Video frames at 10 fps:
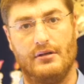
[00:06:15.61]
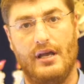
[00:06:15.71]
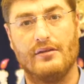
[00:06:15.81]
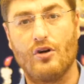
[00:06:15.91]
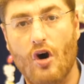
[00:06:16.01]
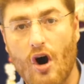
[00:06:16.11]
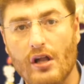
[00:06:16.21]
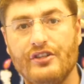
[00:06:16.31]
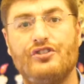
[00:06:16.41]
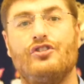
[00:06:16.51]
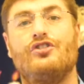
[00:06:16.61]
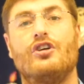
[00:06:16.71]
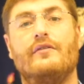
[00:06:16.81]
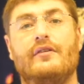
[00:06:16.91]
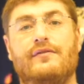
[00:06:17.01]
And the call is to
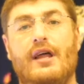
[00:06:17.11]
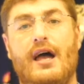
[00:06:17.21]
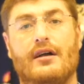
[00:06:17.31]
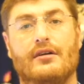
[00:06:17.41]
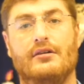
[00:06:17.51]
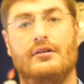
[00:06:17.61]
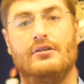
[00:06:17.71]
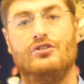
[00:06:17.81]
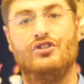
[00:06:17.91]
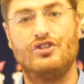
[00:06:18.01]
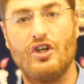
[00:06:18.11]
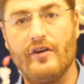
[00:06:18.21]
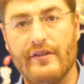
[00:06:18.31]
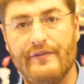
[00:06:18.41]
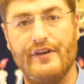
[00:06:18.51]
serve the flag, to
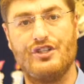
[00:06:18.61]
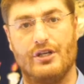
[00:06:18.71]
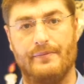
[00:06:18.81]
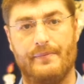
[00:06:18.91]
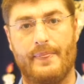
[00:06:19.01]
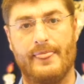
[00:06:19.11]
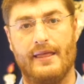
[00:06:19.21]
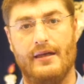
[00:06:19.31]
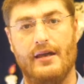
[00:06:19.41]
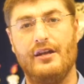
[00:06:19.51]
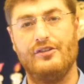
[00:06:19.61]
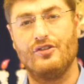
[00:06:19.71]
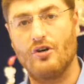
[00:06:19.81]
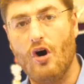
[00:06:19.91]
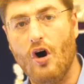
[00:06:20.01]
serve the vision. It is
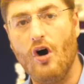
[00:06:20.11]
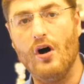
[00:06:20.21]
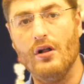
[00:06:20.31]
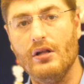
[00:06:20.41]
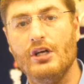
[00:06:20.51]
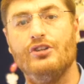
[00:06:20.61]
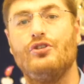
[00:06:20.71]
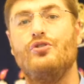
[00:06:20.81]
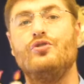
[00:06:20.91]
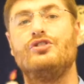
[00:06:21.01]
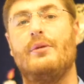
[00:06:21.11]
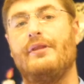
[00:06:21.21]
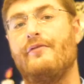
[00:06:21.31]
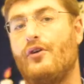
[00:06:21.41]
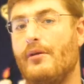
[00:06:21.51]
a call to do
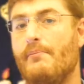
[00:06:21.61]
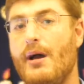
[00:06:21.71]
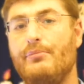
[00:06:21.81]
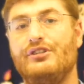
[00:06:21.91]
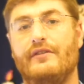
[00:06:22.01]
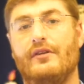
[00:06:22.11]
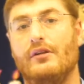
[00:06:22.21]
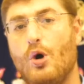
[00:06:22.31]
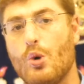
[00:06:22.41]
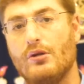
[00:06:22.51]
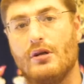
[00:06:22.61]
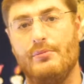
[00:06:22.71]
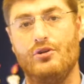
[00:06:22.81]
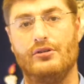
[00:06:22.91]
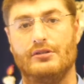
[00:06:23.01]
something for the members of the local
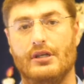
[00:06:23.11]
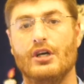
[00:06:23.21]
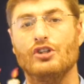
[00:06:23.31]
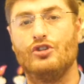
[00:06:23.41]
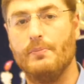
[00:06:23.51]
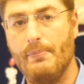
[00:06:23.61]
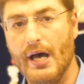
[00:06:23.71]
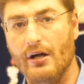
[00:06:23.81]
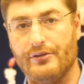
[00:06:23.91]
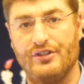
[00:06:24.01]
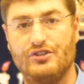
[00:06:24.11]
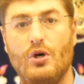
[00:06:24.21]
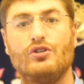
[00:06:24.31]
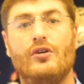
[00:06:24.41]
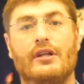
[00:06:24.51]
community, to build the
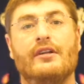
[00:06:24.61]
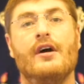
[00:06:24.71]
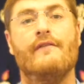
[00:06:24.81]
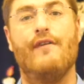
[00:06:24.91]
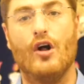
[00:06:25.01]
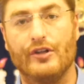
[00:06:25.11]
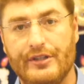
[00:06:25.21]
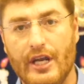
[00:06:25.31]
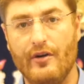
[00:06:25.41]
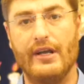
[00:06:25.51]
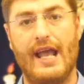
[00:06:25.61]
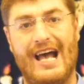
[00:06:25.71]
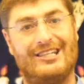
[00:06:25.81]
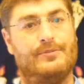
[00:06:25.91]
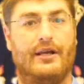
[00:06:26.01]
social and volunteering
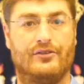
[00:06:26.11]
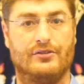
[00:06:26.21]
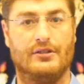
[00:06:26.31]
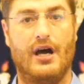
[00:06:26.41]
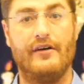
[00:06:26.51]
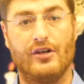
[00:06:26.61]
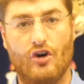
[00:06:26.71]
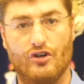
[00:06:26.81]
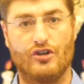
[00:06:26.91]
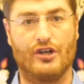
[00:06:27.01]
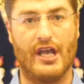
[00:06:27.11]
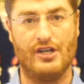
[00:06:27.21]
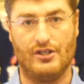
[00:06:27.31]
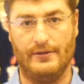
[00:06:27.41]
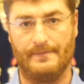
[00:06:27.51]
aspects of the
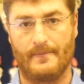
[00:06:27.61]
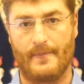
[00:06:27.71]
congregation.